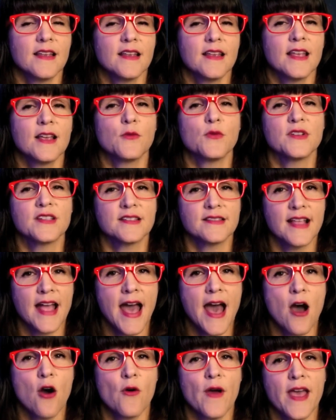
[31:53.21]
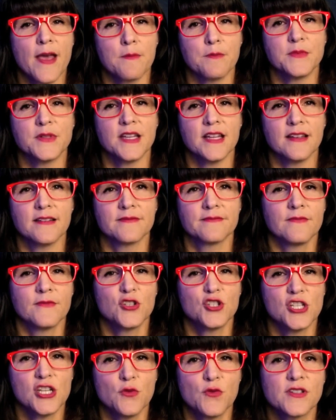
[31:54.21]
it was now empty.
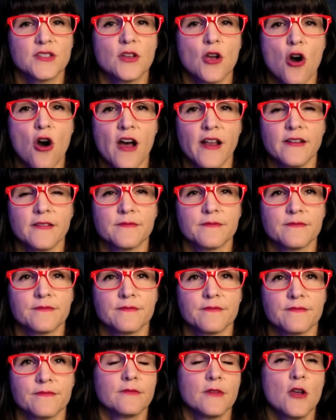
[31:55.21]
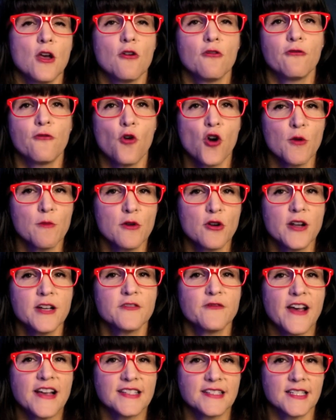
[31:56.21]
She was gone. Former
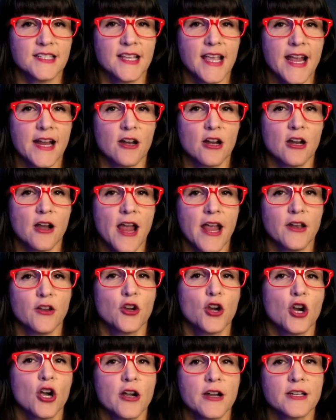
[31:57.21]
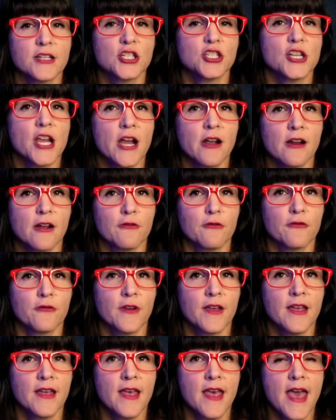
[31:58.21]
investigator and current sheriff,
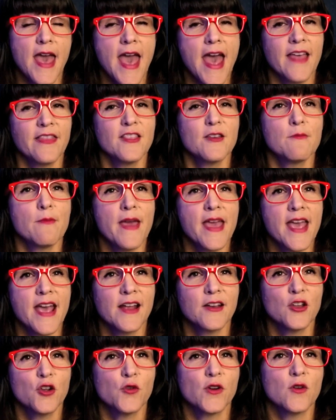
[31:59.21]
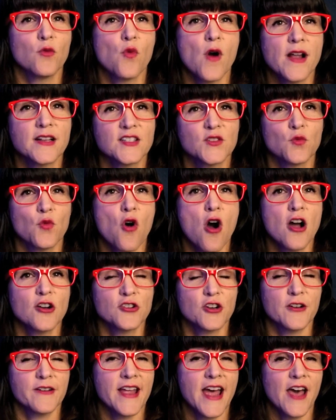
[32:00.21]
and the man who had once
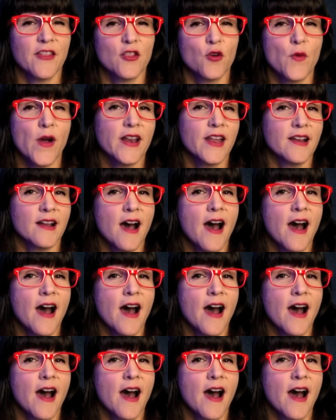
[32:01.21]
walked her down the wedding